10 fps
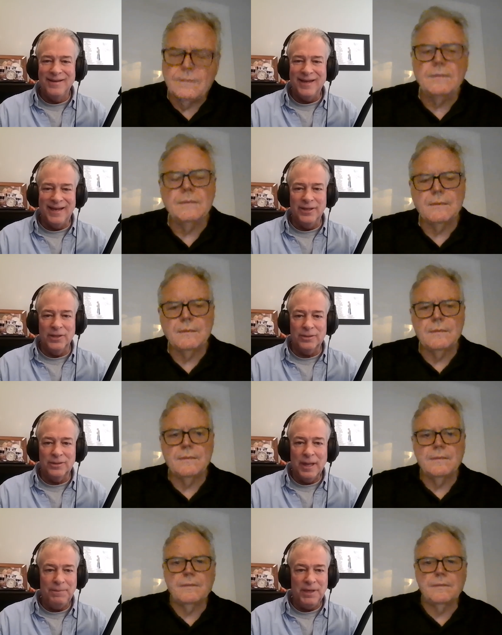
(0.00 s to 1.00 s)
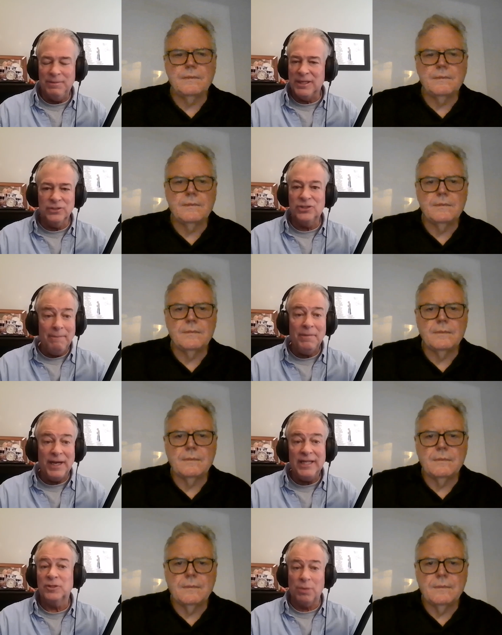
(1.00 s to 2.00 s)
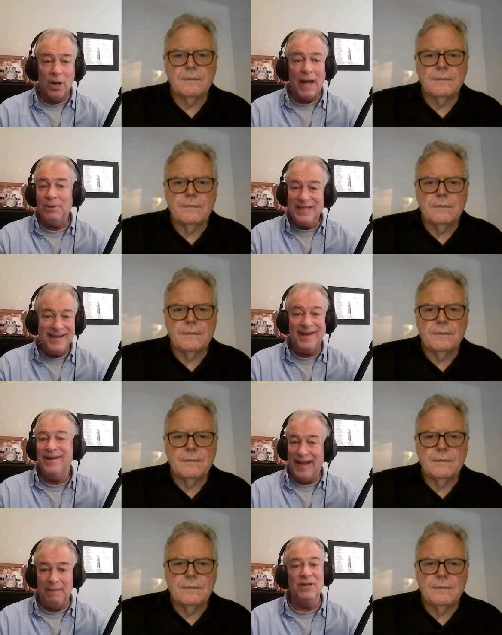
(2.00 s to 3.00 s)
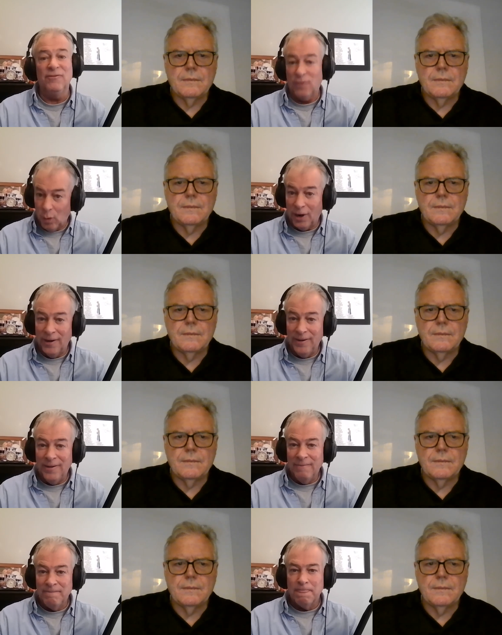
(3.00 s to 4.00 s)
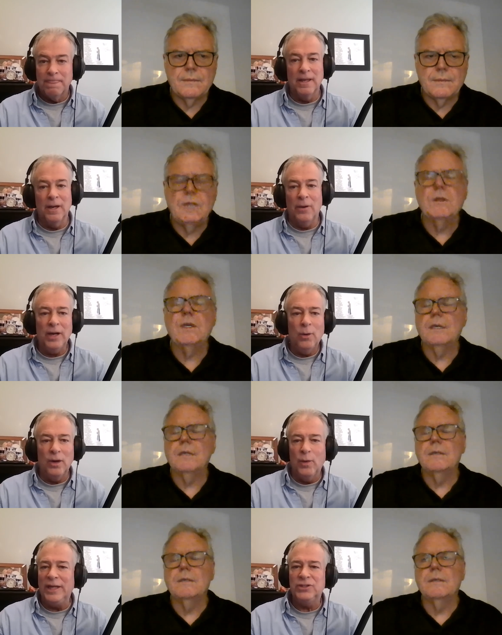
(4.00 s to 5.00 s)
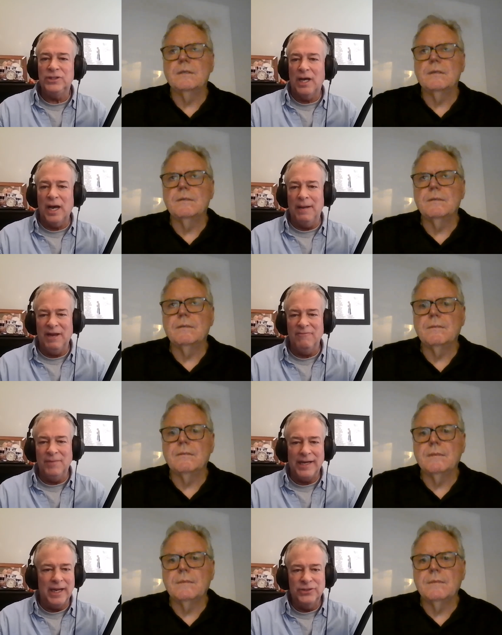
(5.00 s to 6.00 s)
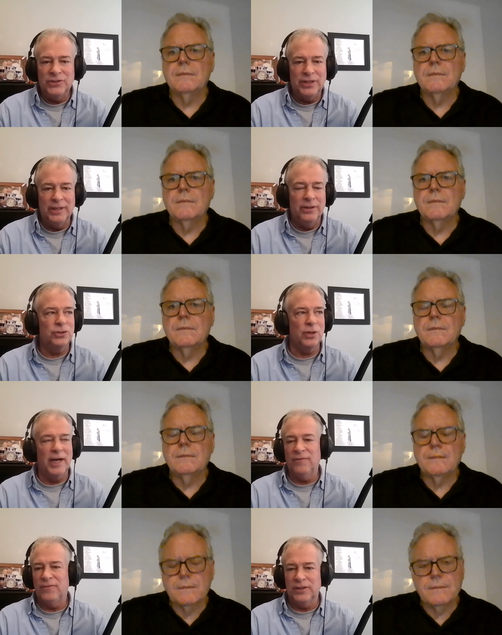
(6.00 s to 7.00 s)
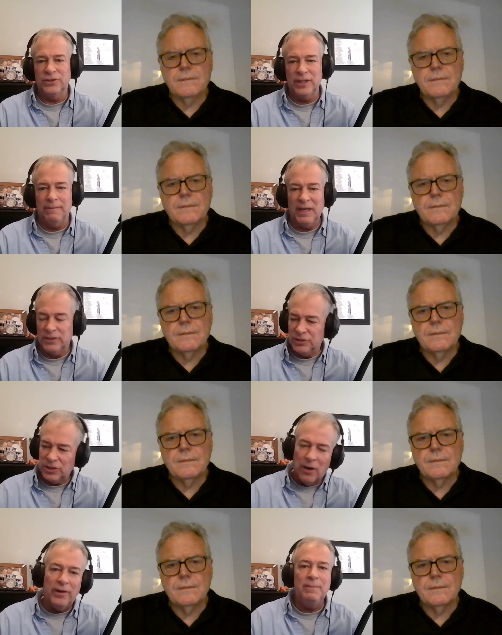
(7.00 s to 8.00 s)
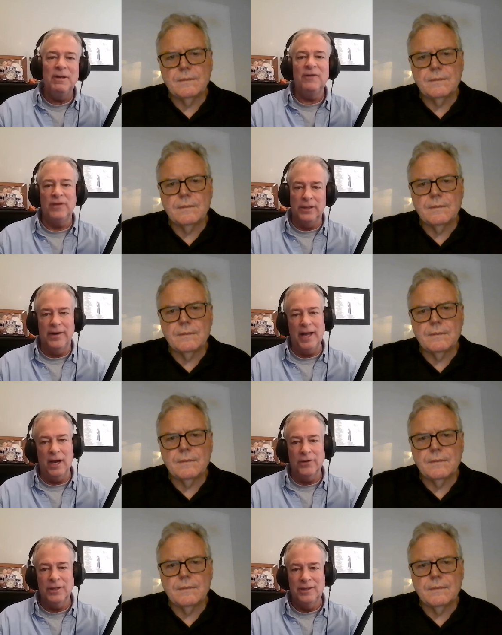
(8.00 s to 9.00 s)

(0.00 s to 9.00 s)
Speaker 1: in the company, because somebody has probably done that before. You know, I don't want to waste time, have my guys sitting there trying to figure something out that's already been figured out.